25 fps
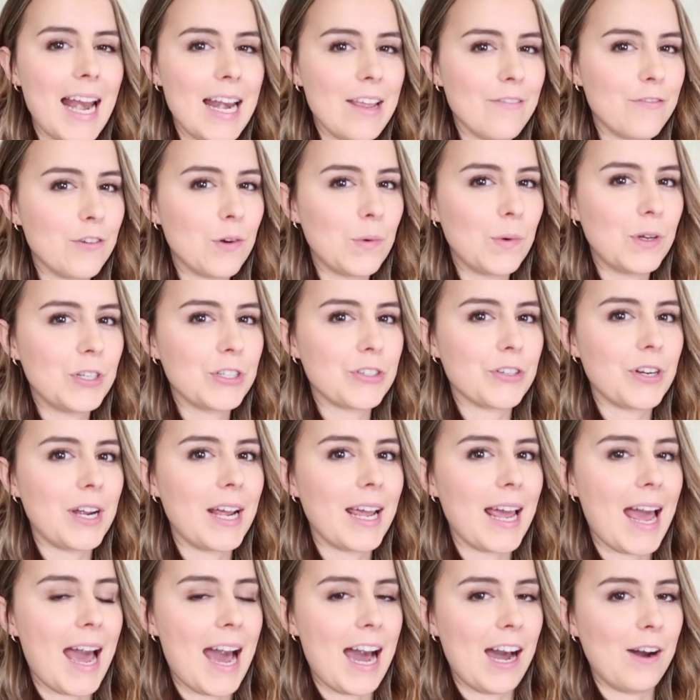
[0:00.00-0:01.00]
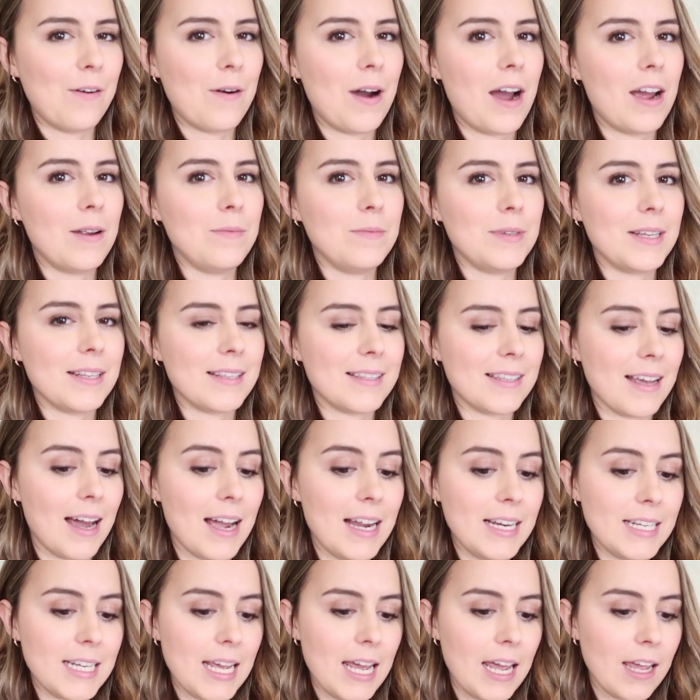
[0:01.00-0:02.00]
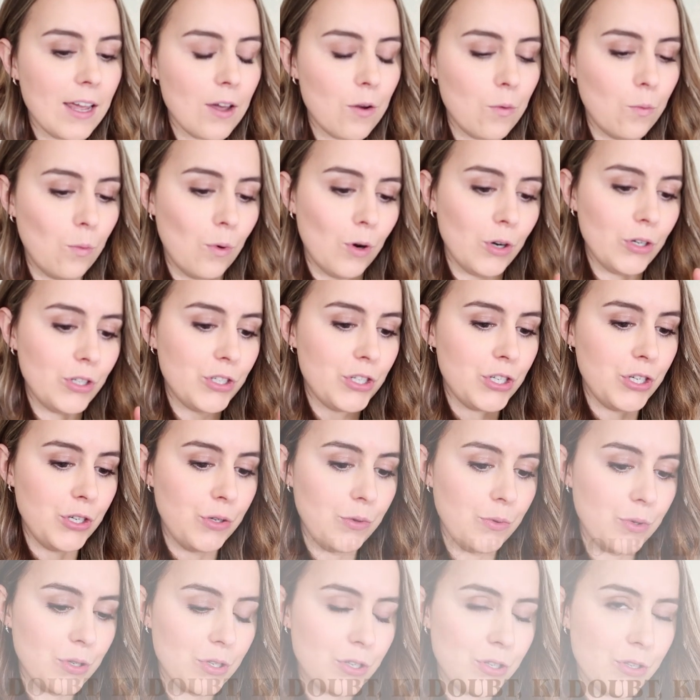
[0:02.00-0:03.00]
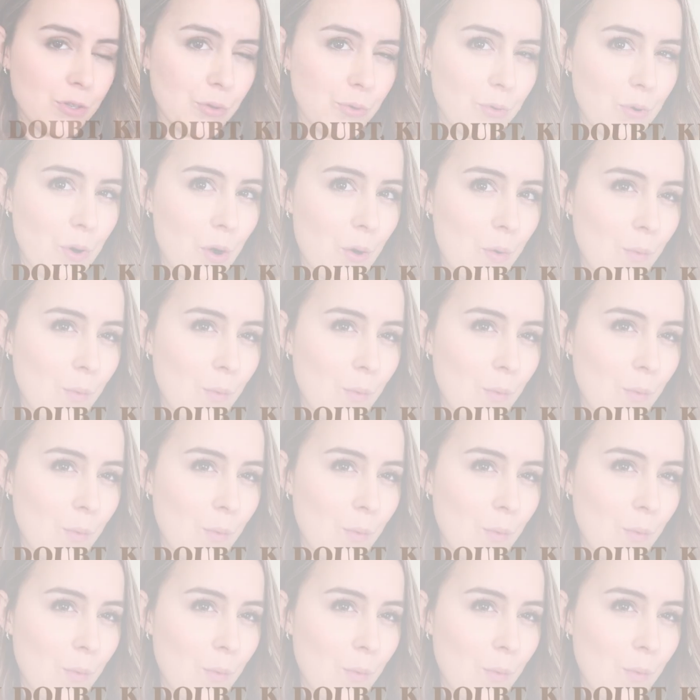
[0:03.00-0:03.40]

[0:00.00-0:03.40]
And if you're wondering how I'm deciding what to store